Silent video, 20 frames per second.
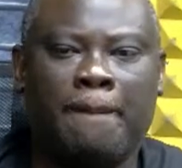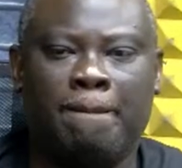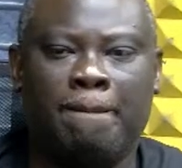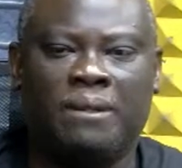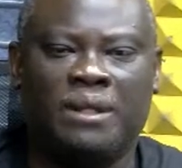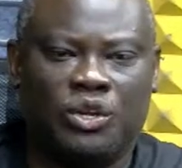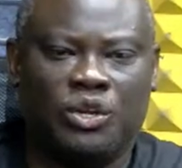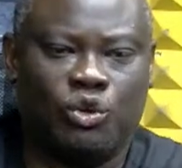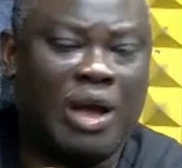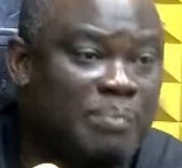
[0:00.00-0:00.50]

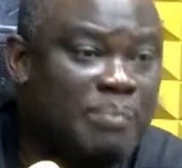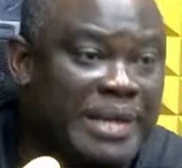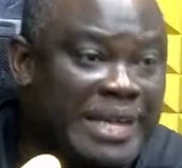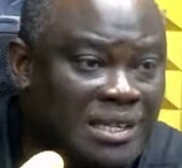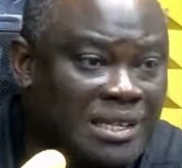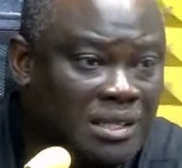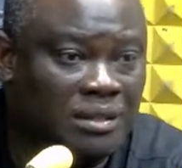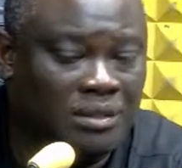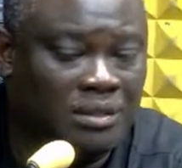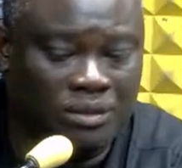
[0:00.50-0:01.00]
You have
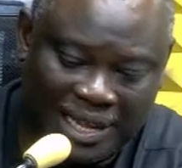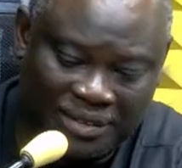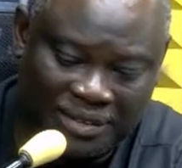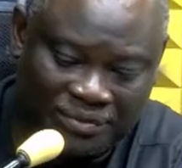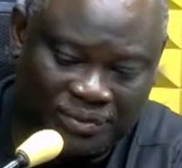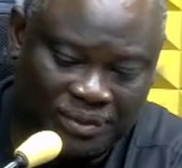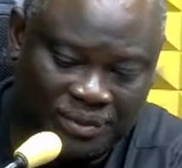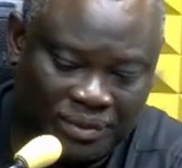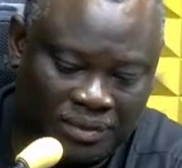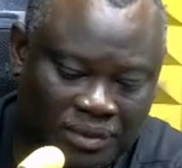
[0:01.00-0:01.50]
things, okay.
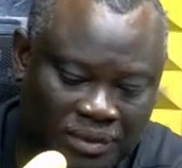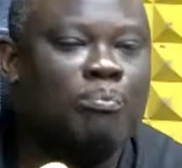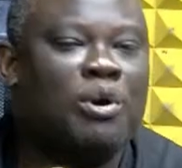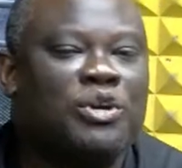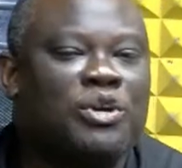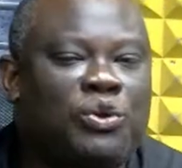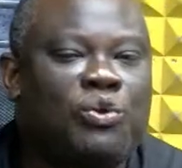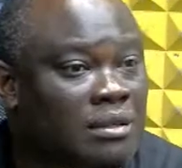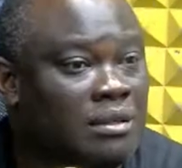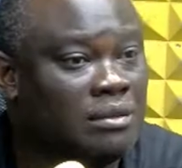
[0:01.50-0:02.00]
Or do
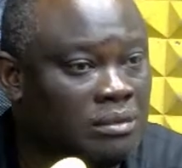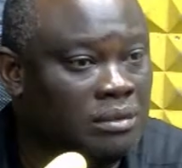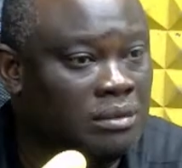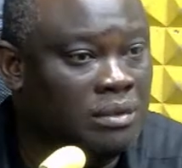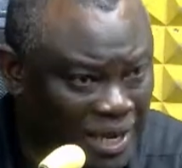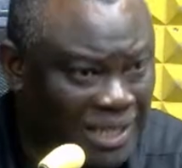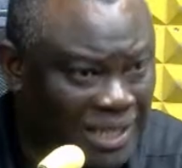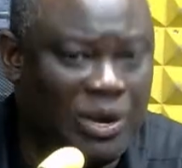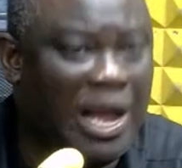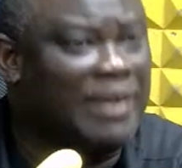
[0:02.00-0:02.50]
you
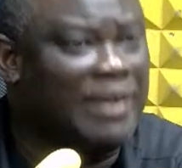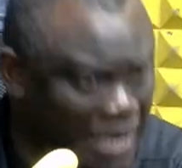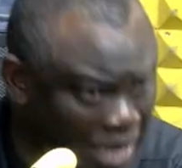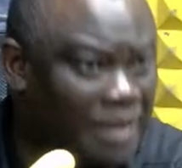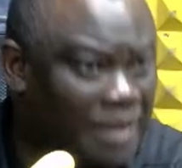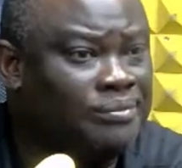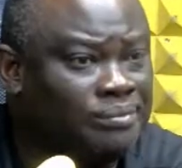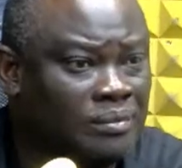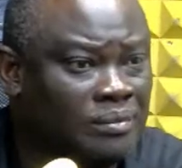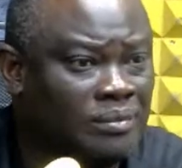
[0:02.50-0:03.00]
have a car?
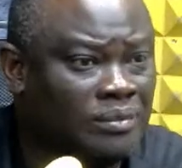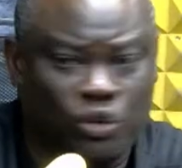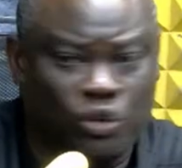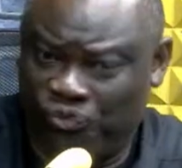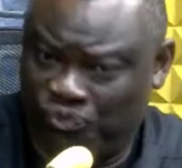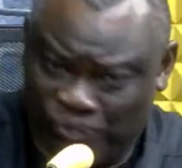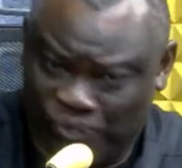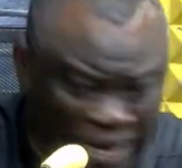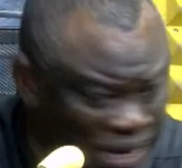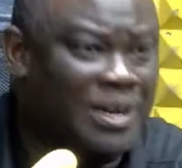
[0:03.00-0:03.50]
You
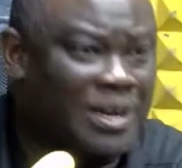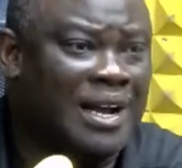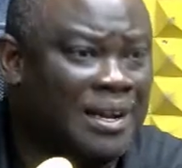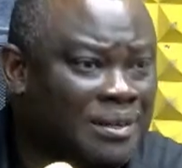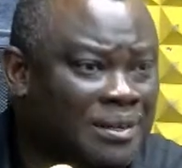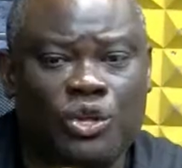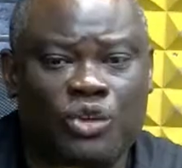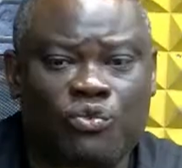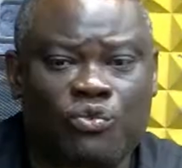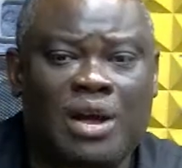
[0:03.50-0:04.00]
fuel your car.
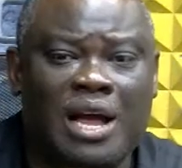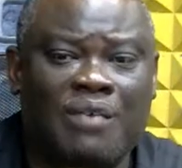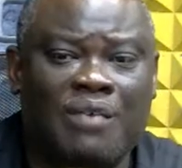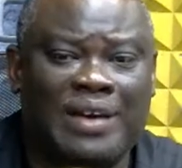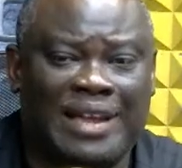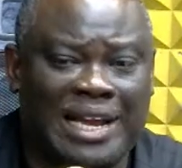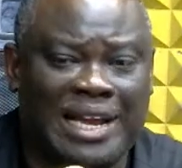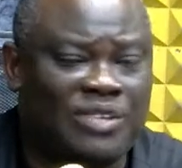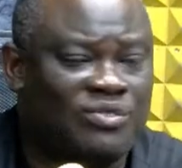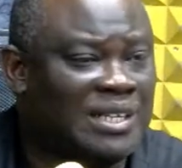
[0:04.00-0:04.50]
You have an
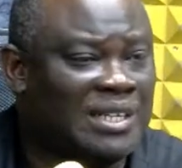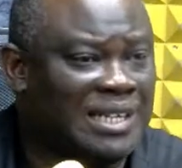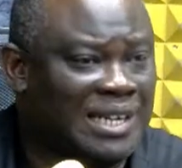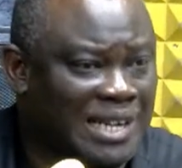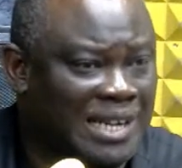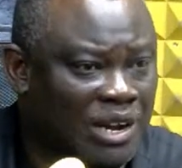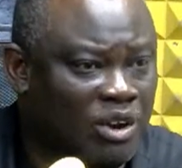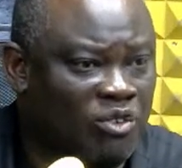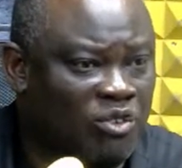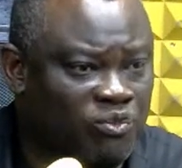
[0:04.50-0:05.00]
extra
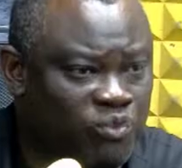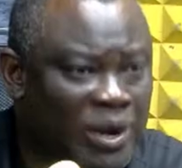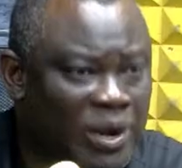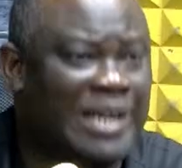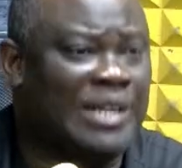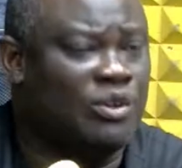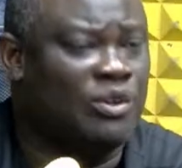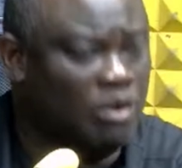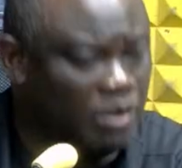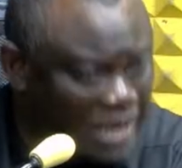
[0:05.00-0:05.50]
kind of fuel in
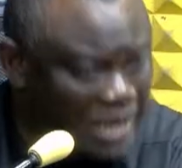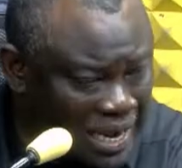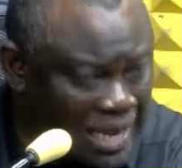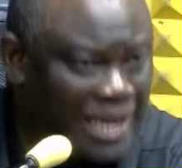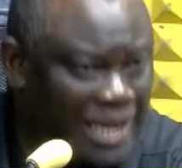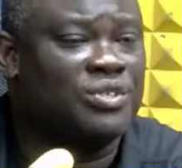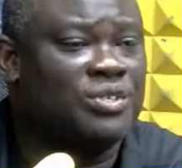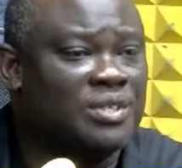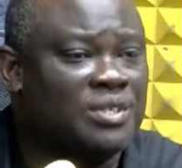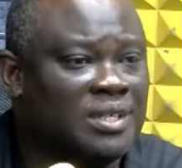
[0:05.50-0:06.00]
your car.
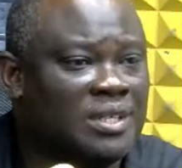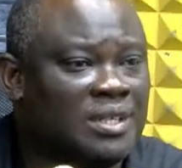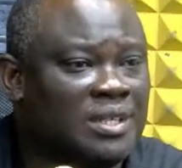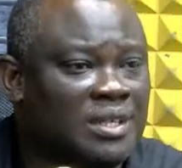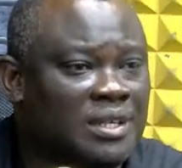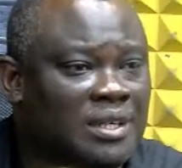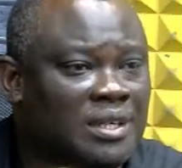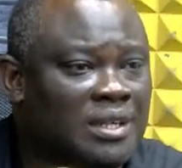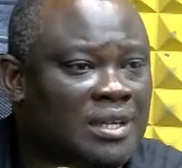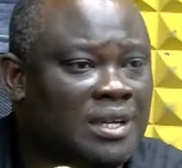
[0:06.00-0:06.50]
And
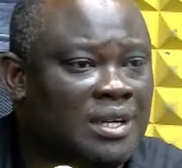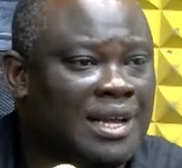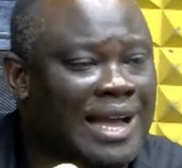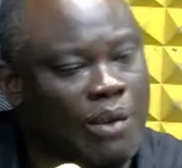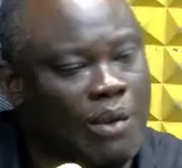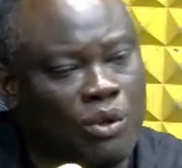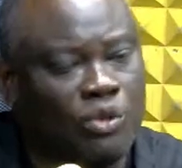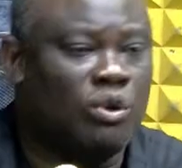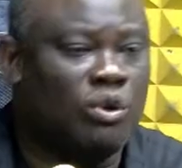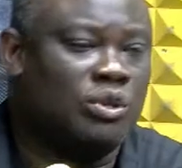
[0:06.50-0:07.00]
I
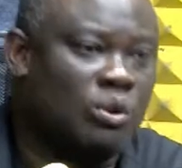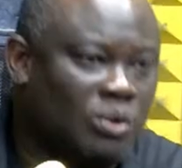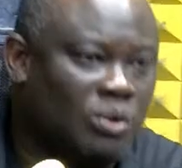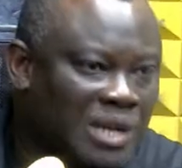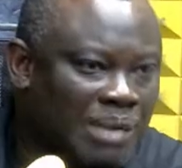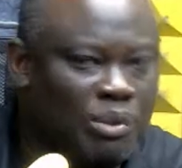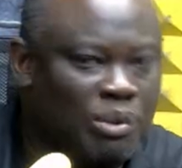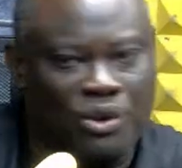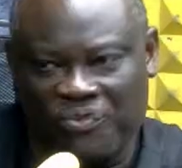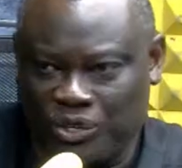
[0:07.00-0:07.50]
want to go to the job,
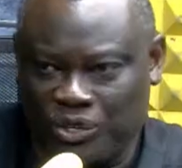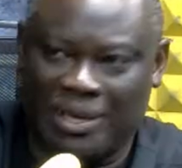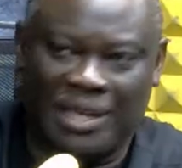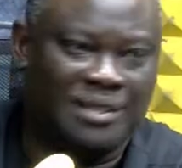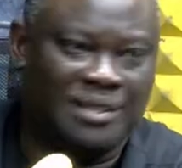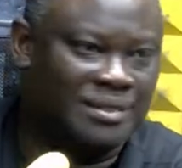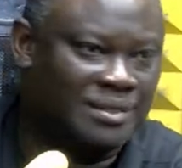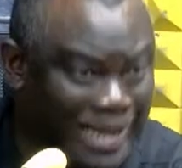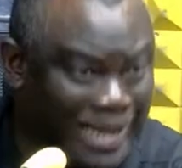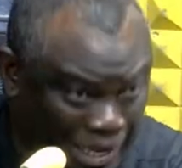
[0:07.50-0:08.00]
but you have to
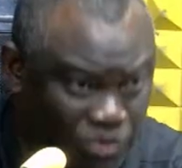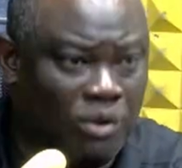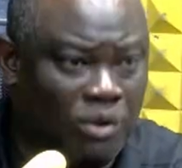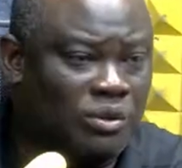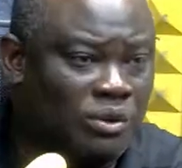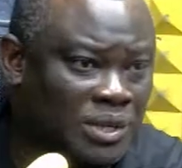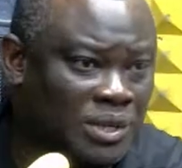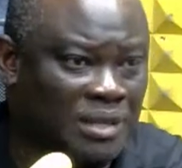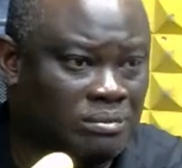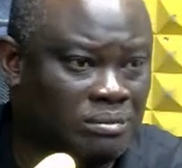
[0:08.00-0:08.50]
go to the